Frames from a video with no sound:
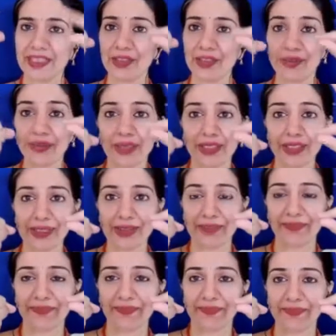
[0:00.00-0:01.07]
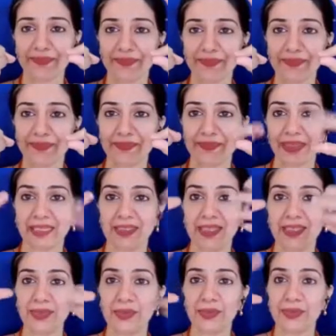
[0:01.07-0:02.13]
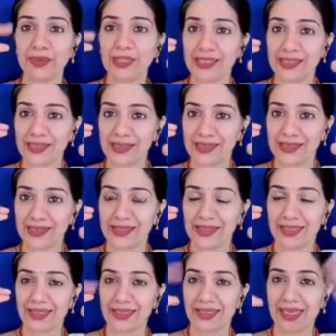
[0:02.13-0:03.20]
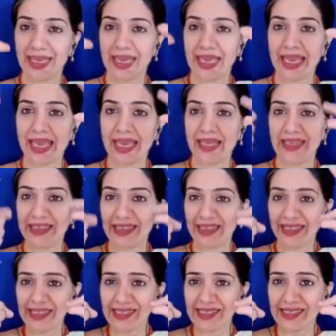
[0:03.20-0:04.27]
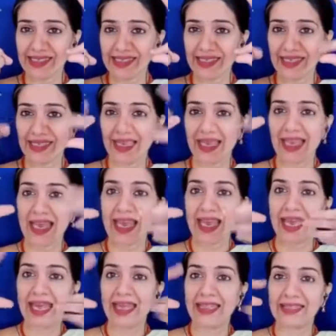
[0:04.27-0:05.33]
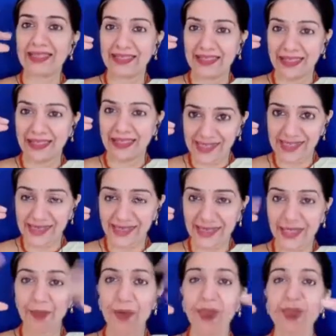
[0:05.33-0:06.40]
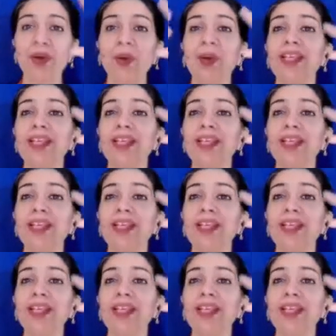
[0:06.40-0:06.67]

and then you do this, and then you do this, and this, and this. Come on,